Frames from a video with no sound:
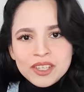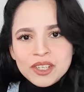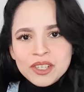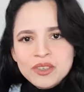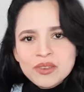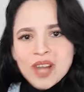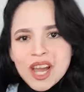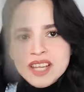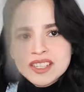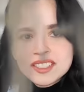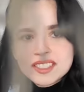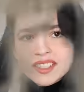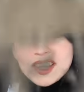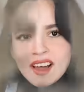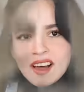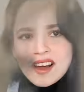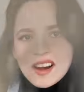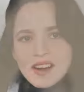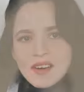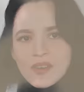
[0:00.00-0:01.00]
You guys
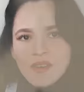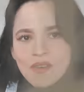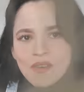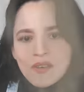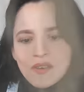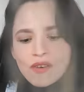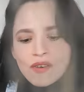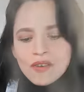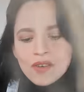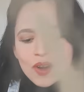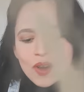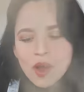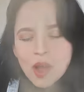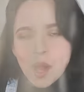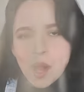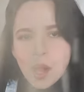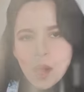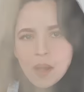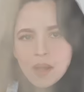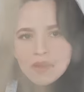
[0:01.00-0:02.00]
are on
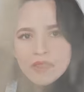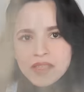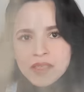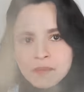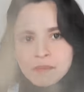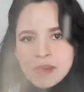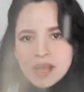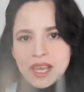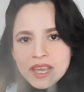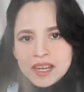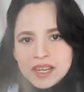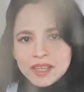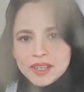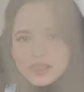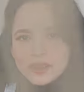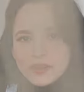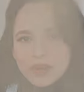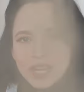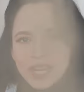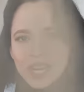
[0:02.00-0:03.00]
the bed
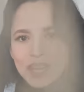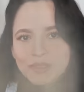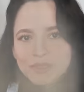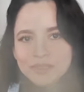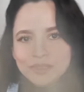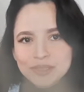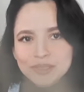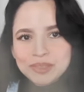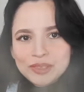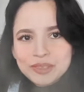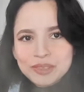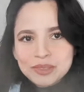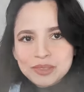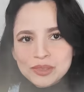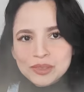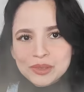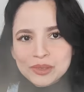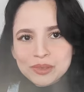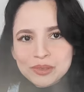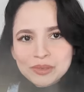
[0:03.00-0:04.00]
right now,
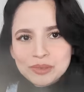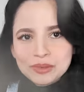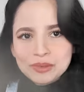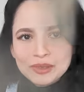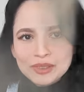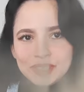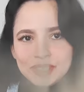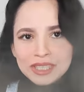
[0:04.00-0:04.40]
so...